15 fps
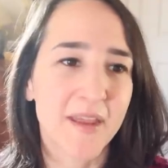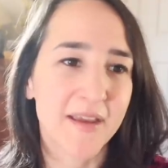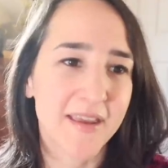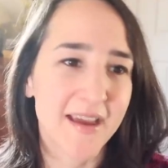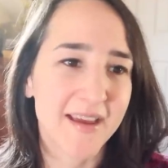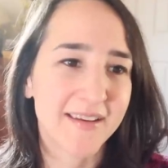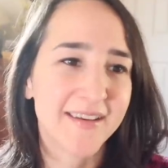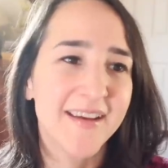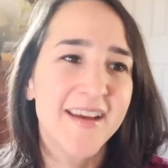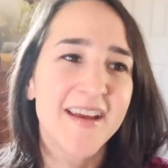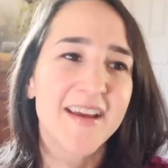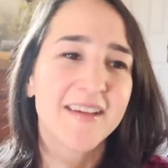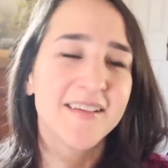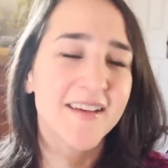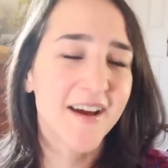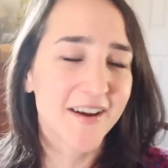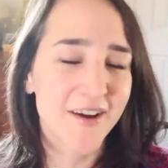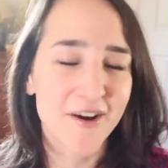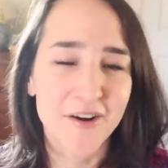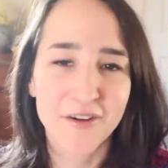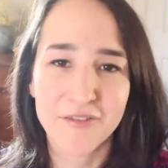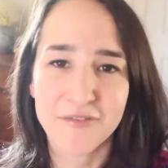Again, not a
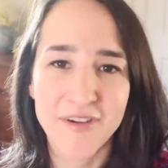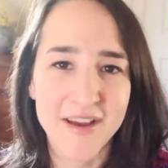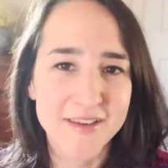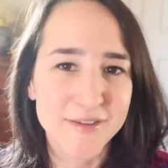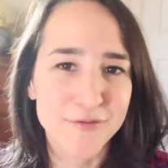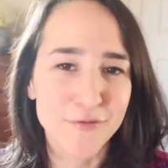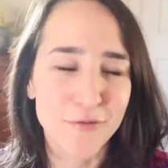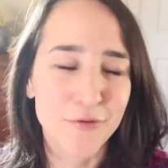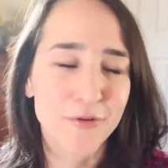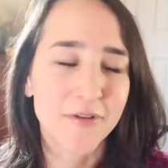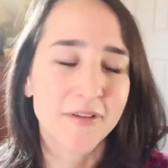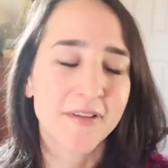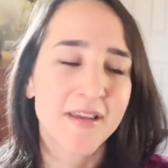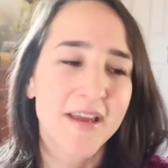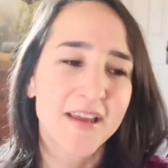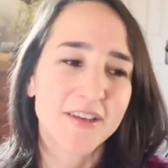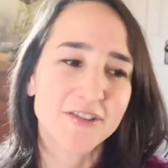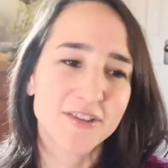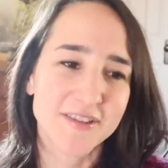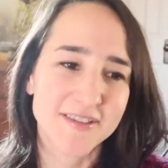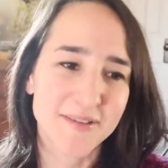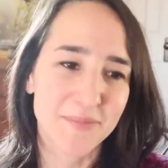hard and fast rule,
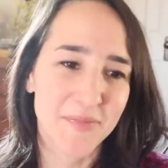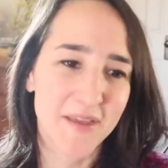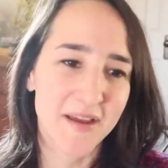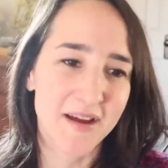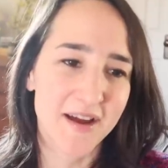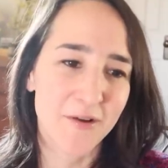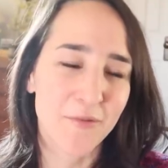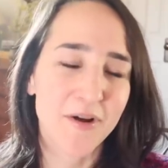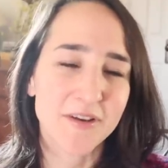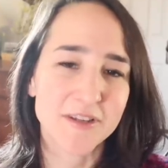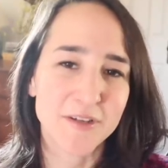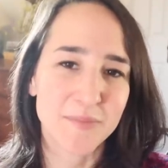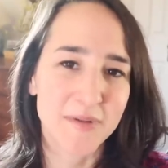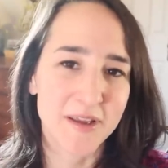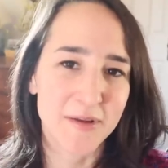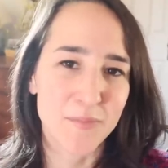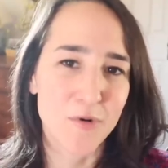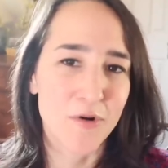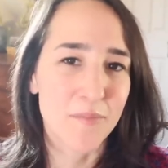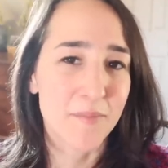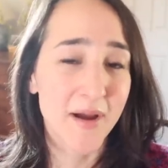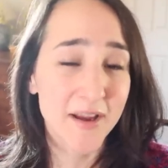just something I want to be
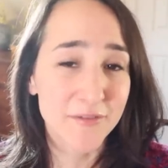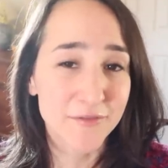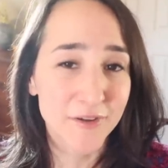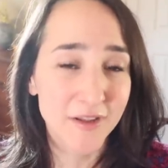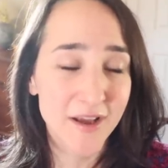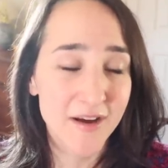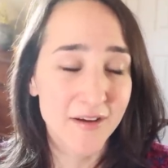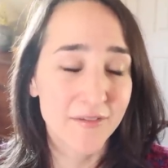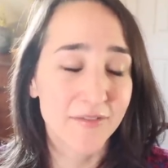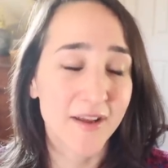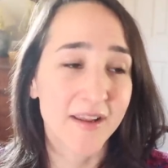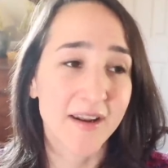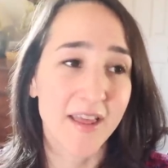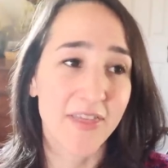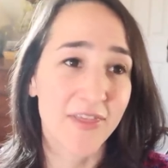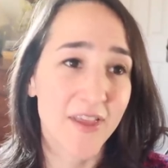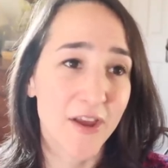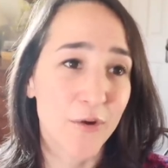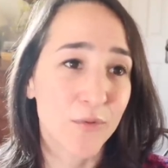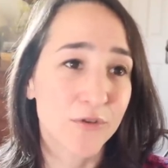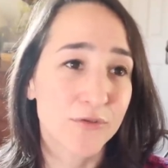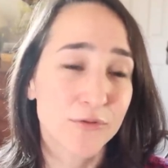more mindful of, and I
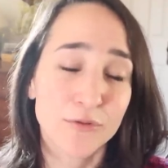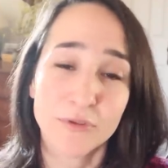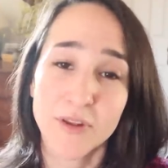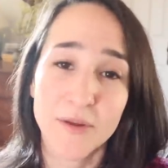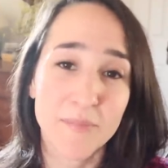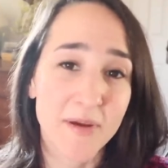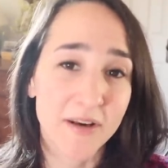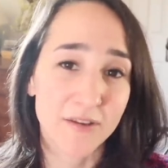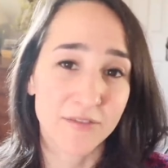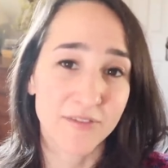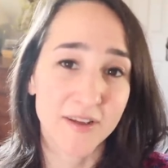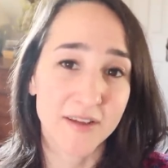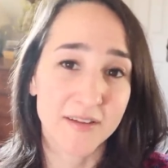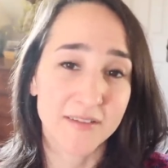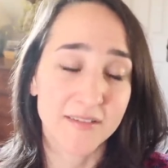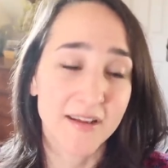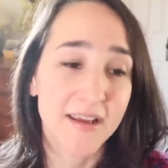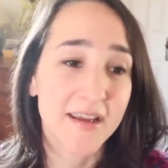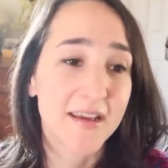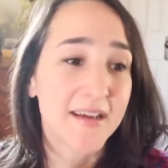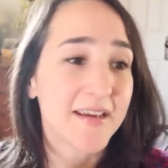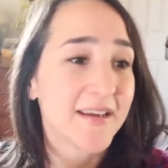think would truly benefit
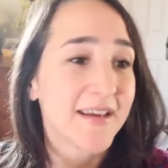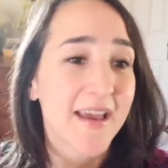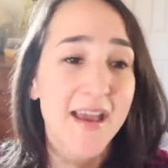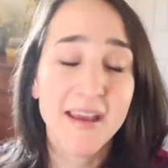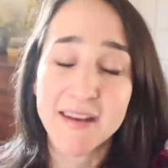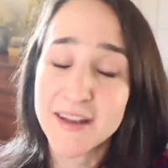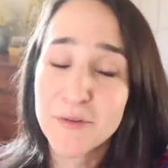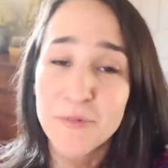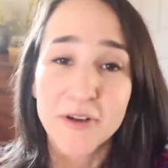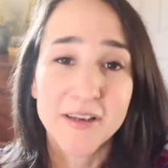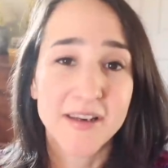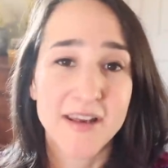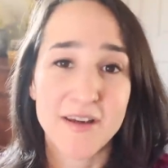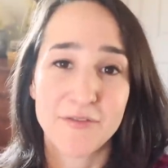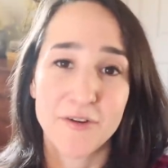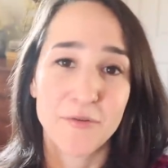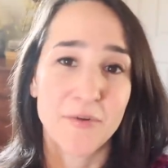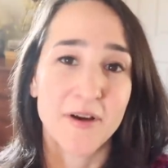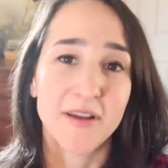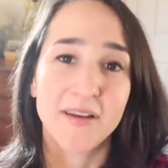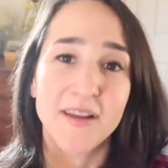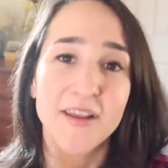anyone and everyone.